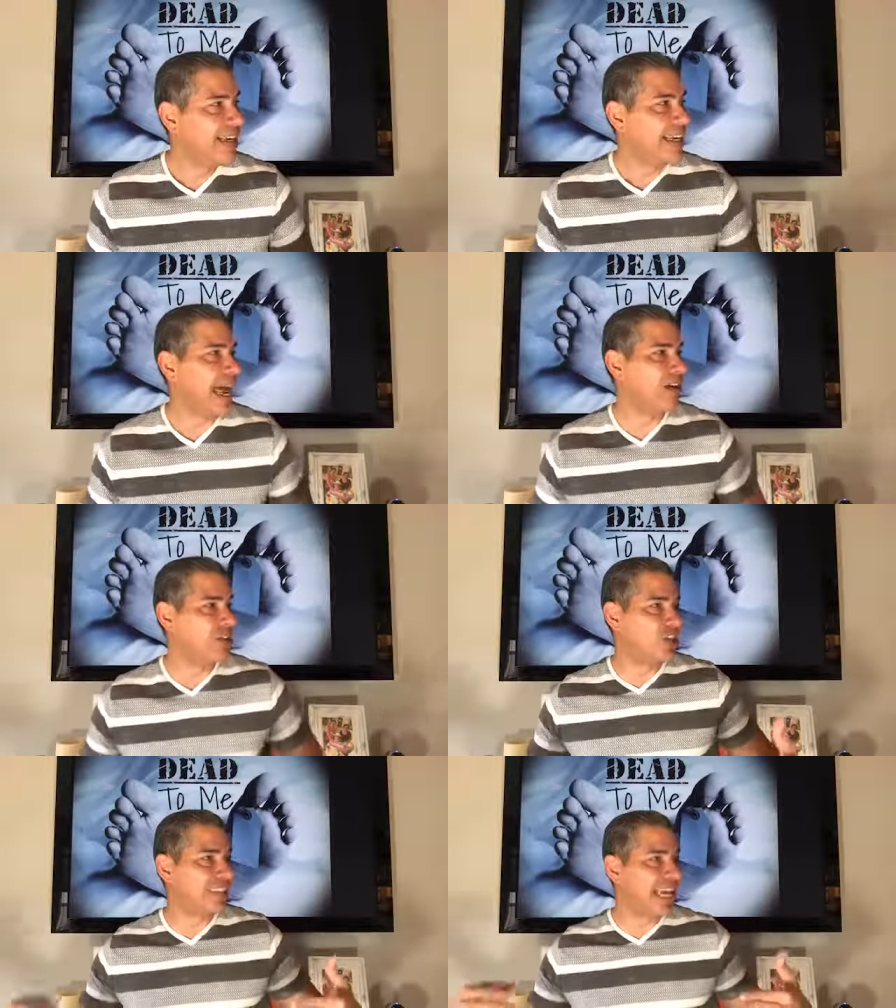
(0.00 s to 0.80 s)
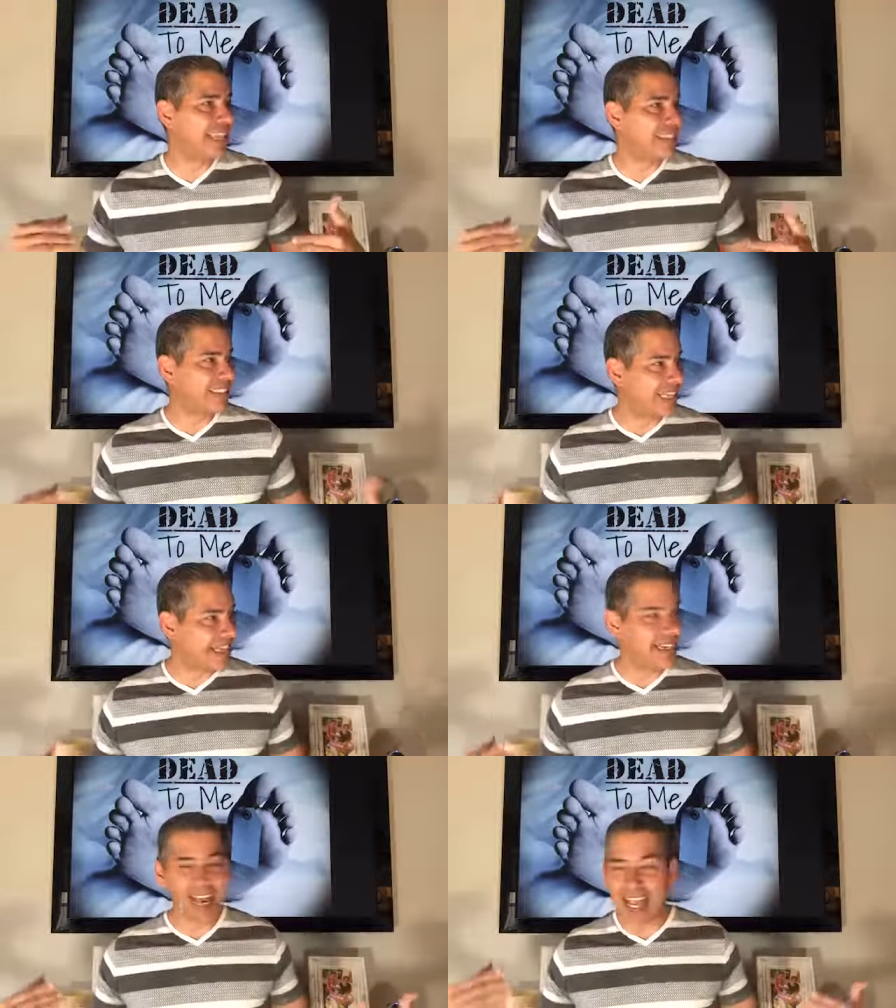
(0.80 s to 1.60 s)
Now, just as
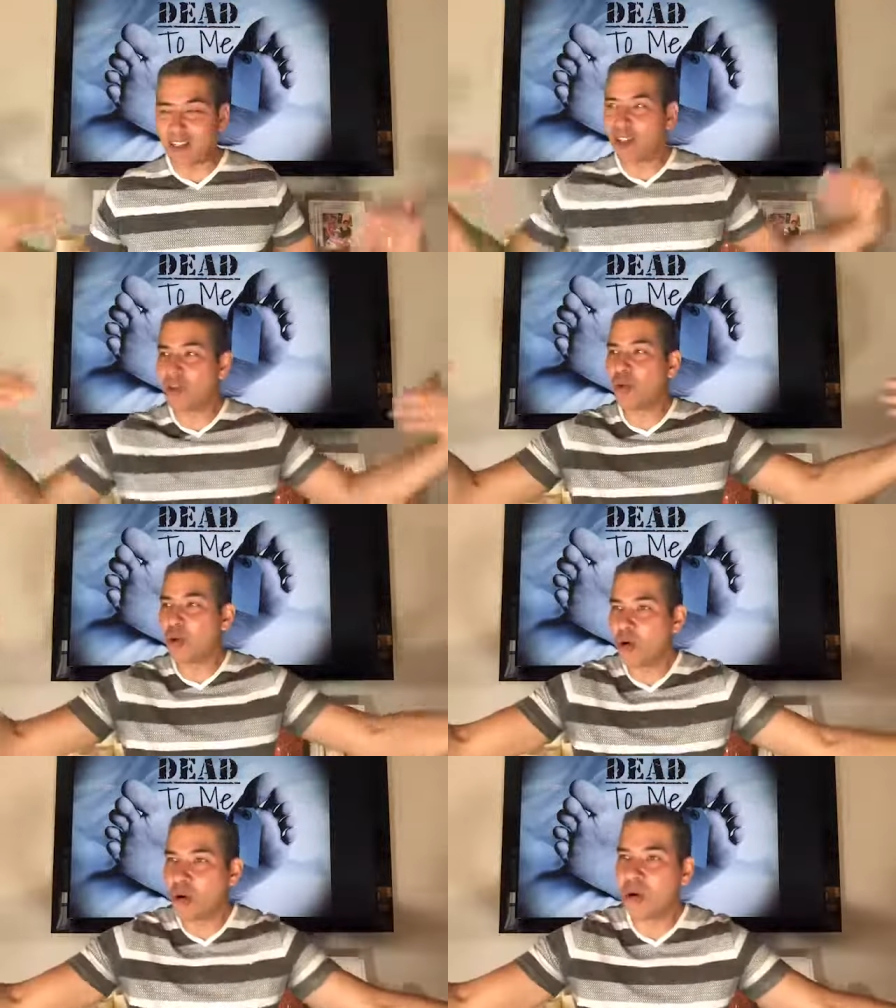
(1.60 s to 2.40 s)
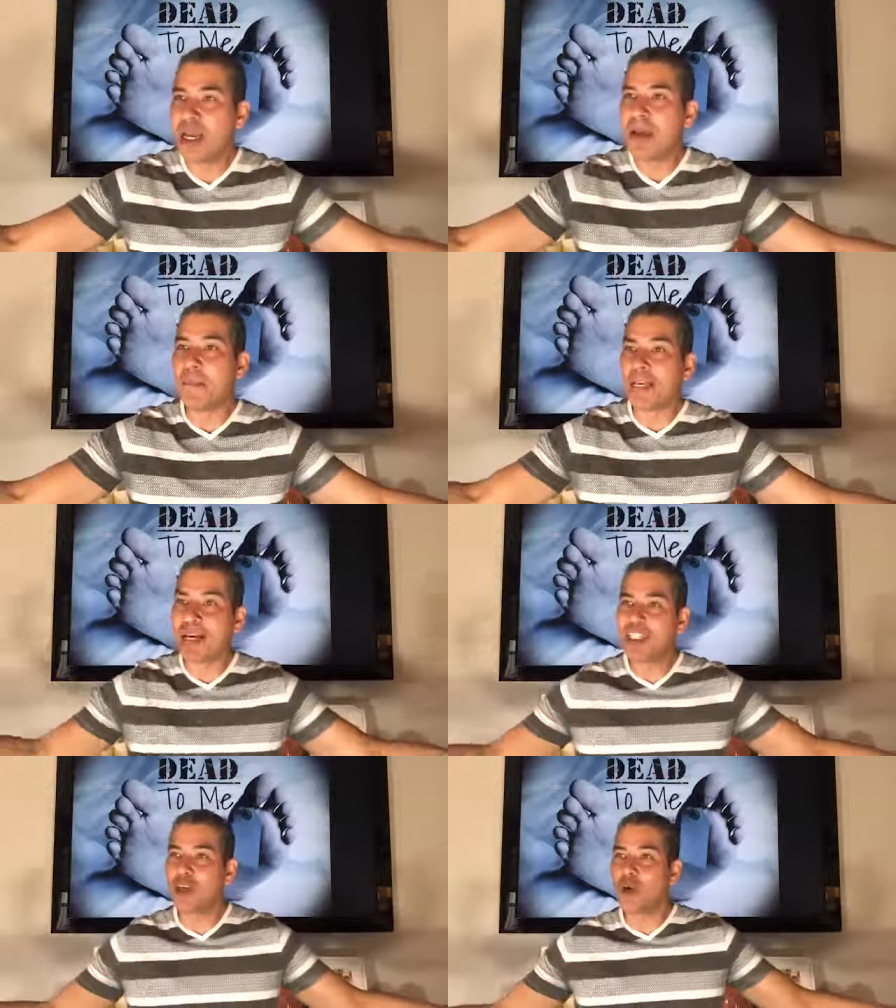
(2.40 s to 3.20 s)
sin entered the world
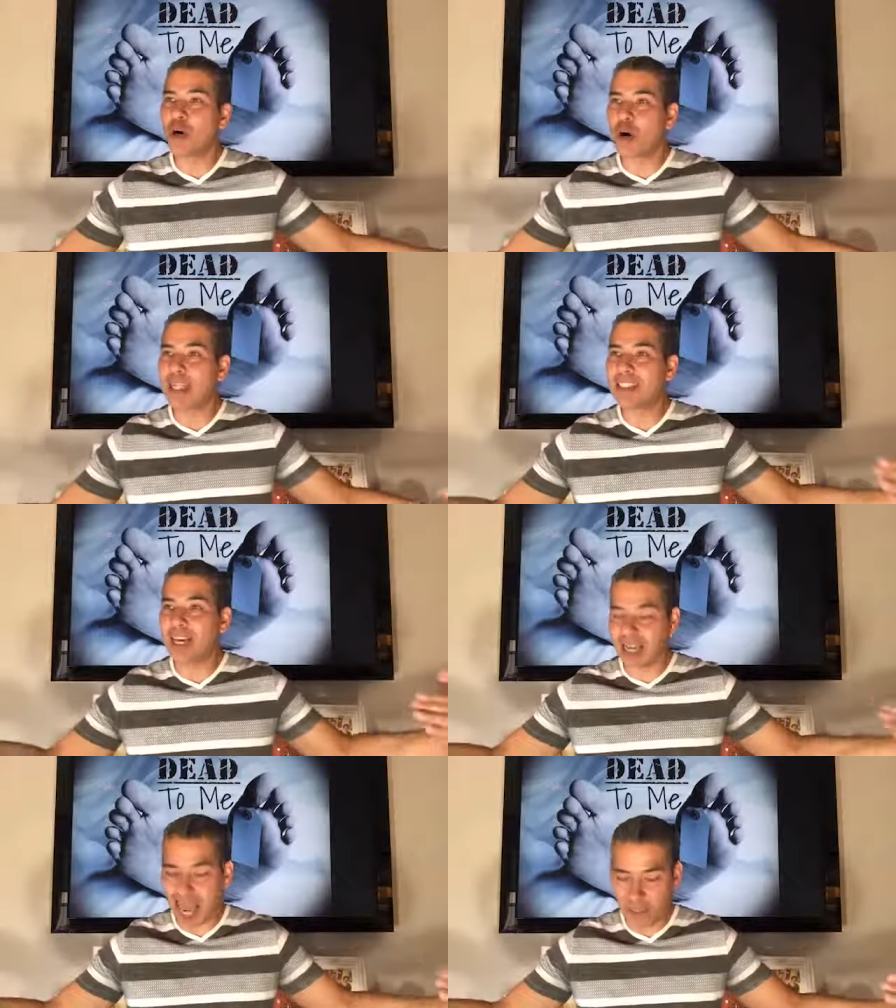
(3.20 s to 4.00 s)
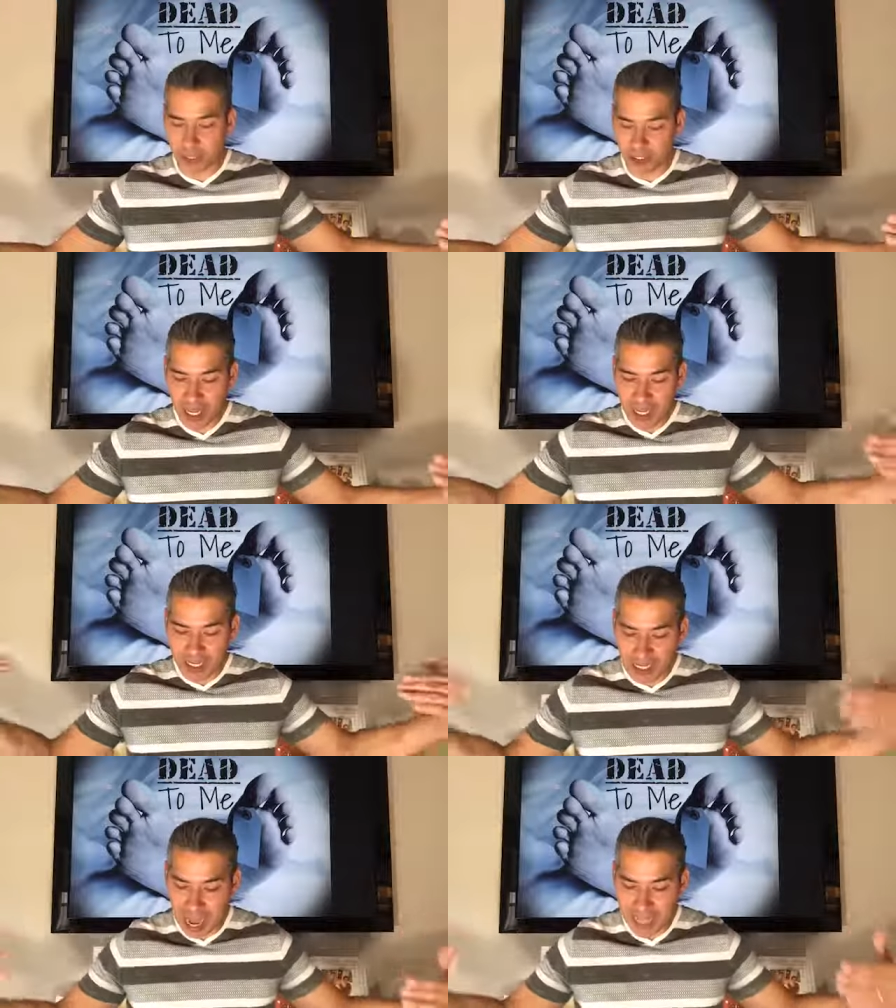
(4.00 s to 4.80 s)
because of what Christ accomplished,
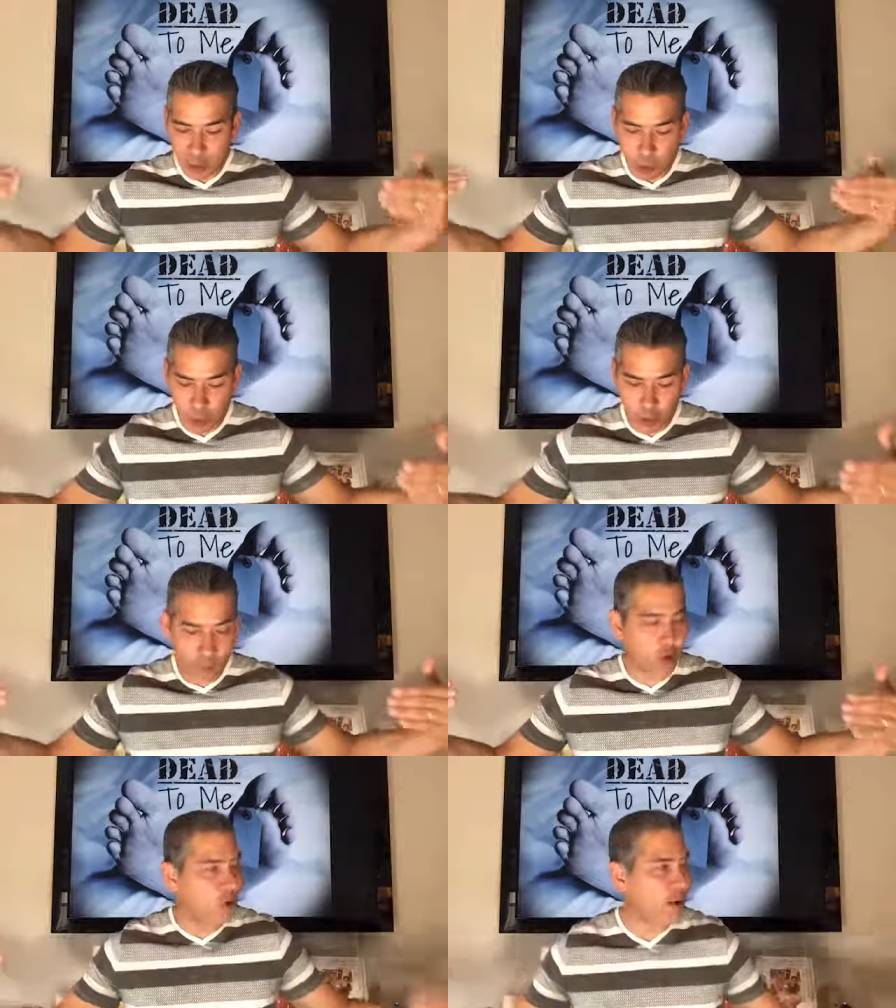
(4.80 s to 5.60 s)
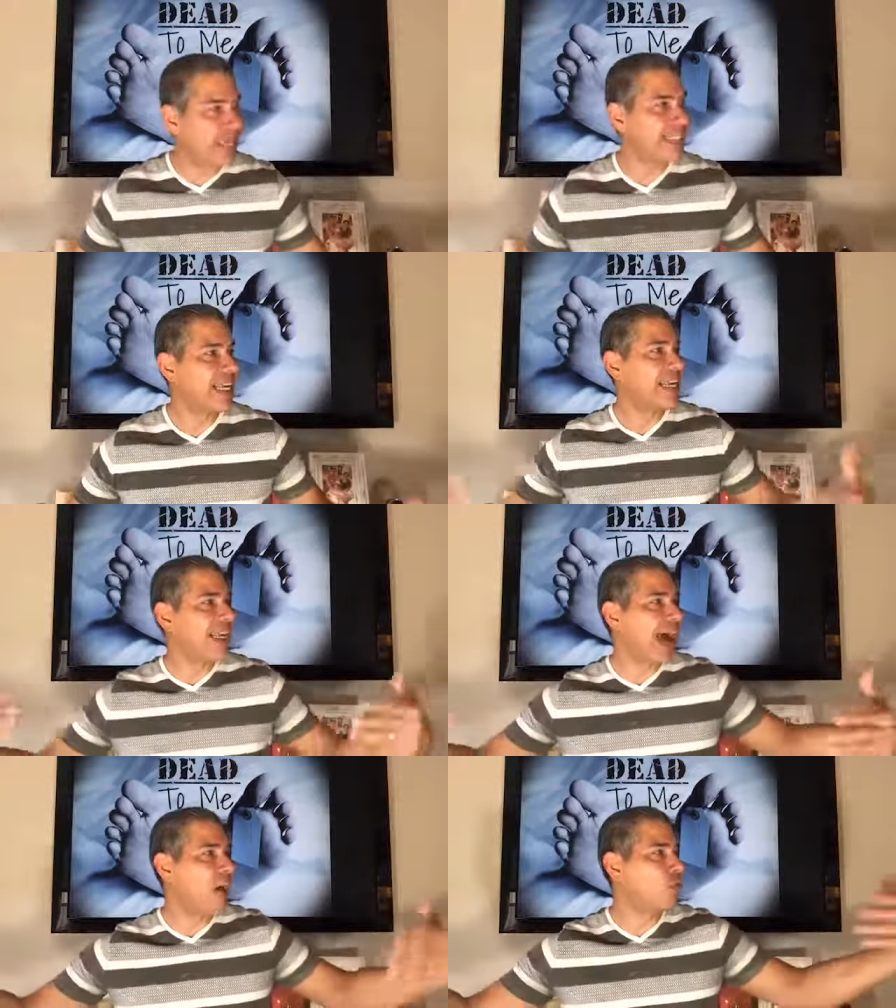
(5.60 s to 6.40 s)
God's wonderful grace
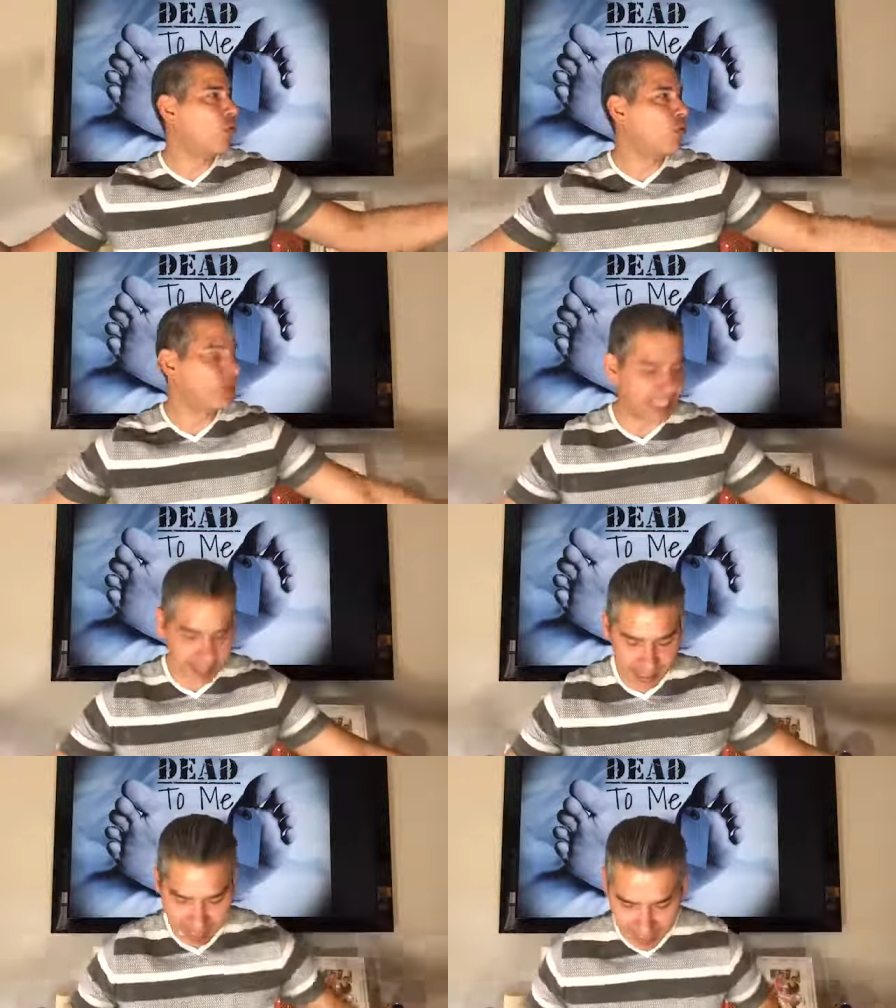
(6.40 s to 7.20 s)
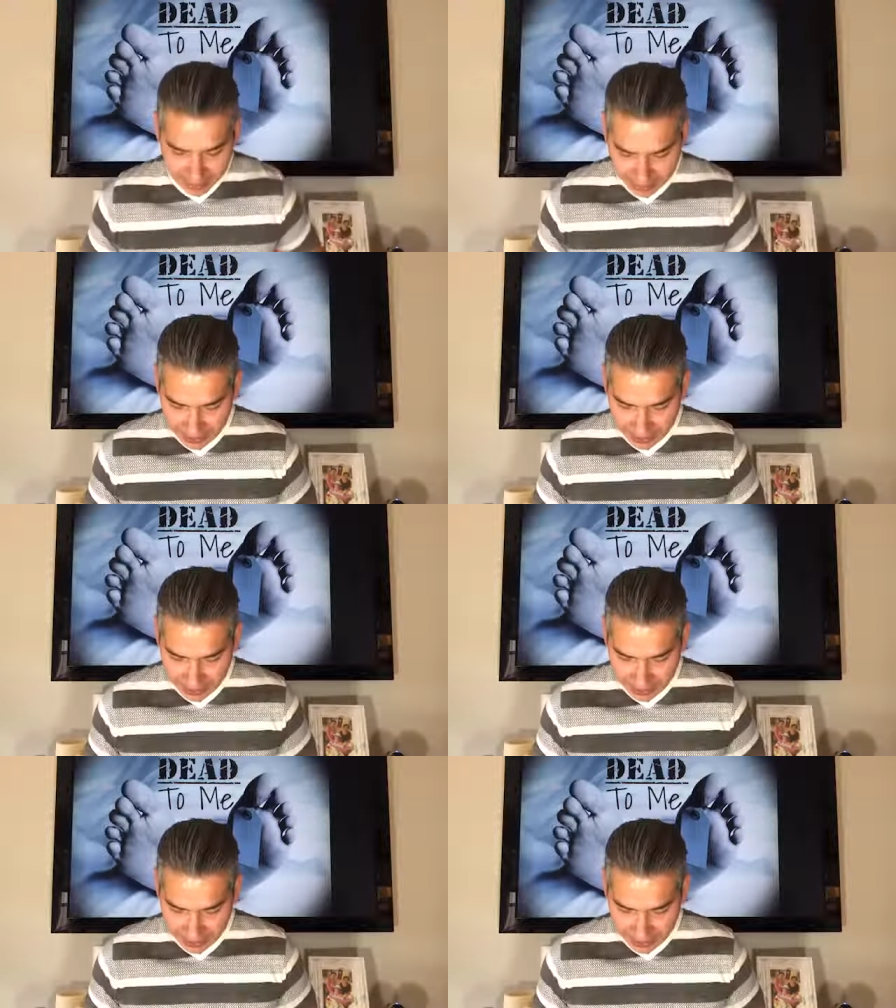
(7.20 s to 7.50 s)
now rules instead.